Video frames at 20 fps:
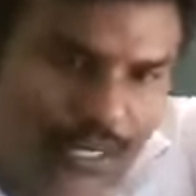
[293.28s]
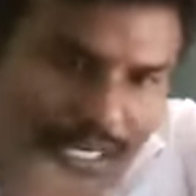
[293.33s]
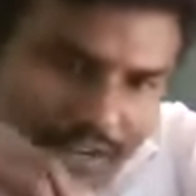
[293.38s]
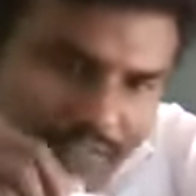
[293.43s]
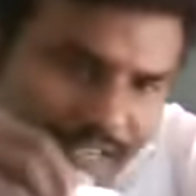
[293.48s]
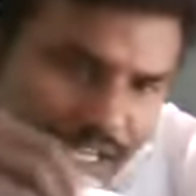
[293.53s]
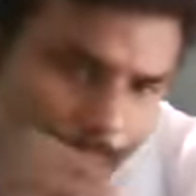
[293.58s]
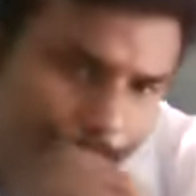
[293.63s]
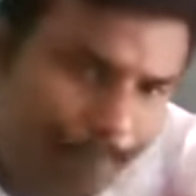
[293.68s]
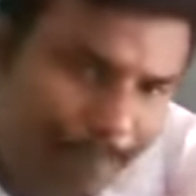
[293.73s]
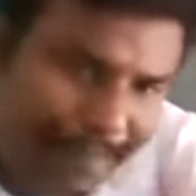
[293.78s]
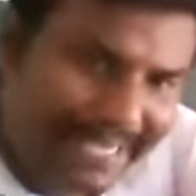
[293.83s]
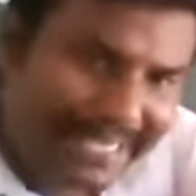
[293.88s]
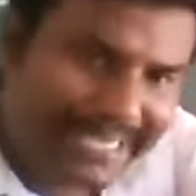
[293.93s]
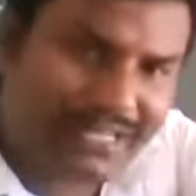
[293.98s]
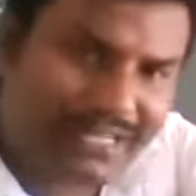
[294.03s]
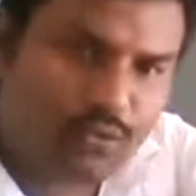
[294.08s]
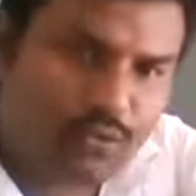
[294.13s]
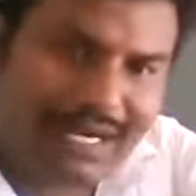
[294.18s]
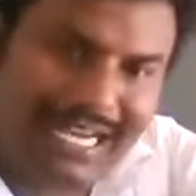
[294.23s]
whatever we
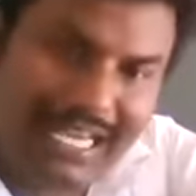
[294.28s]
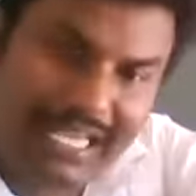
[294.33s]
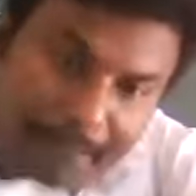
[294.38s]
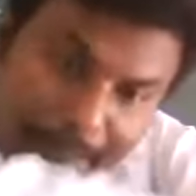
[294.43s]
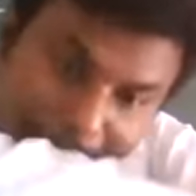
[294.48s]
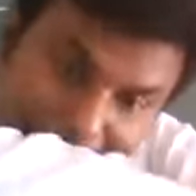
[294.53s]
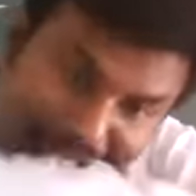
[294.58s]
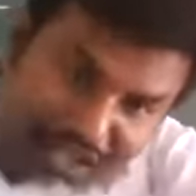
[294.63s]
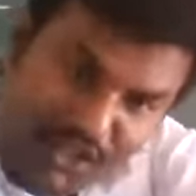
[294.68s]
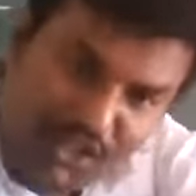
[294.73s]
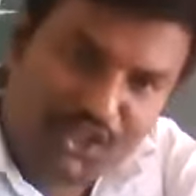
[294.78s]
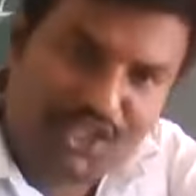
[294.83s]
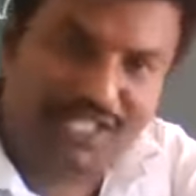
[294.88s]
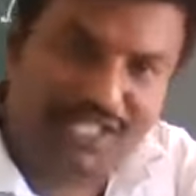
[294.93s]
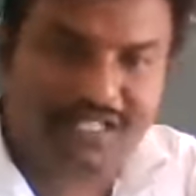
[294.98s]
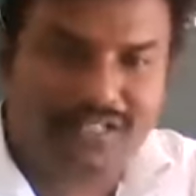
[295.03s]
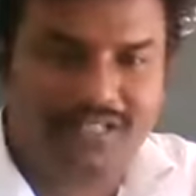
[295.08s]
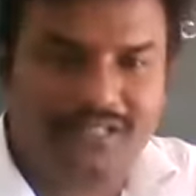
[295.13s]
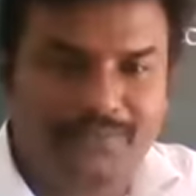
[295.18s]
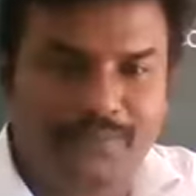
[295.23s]
prick, what I pinch,
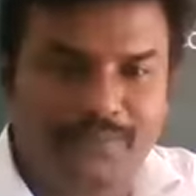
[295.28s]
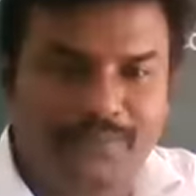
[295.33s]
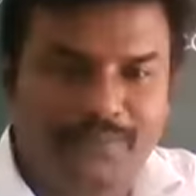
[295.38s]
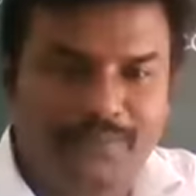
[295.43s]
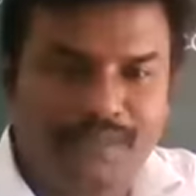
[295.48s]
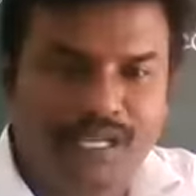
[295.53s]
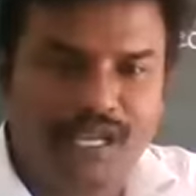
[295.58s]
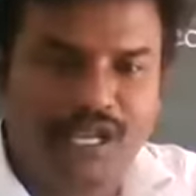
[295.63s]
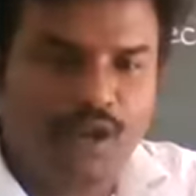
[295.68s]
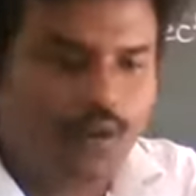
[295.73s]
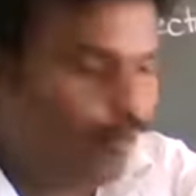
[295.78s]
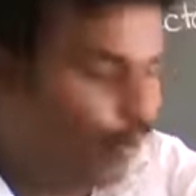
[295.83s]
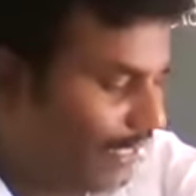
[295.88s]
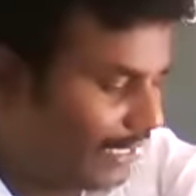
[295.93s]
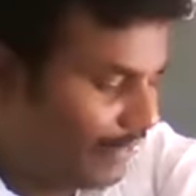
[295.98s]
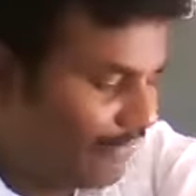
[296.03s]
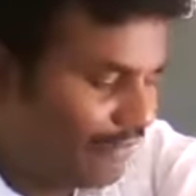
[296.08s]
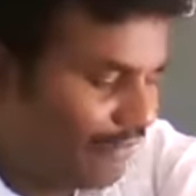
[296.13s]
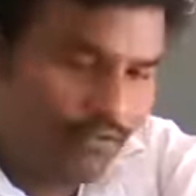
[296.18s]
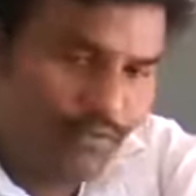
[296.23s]

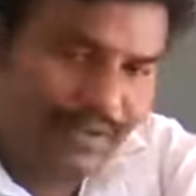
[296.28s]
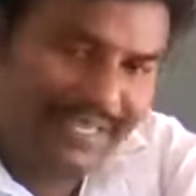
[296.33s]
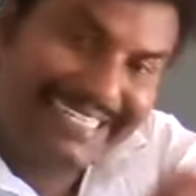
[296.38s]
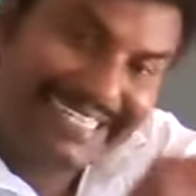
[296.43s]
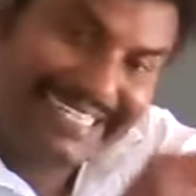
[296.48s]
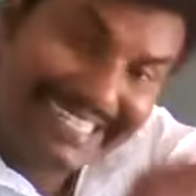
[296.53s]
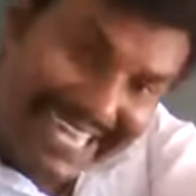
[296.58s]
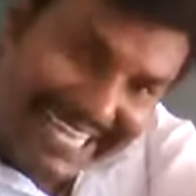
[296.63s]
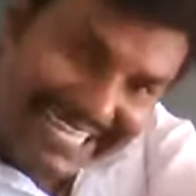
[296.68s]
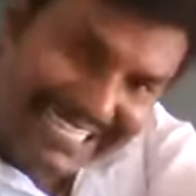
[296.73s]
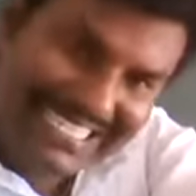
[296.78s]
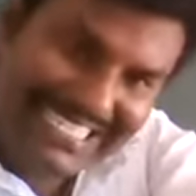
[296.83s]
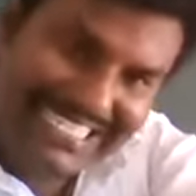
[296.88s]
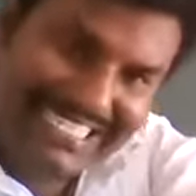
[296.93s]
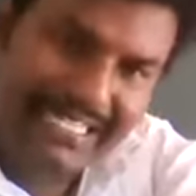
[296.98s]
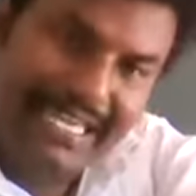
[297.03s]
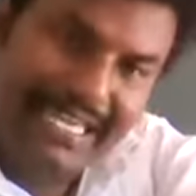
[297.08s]
whatever we touch,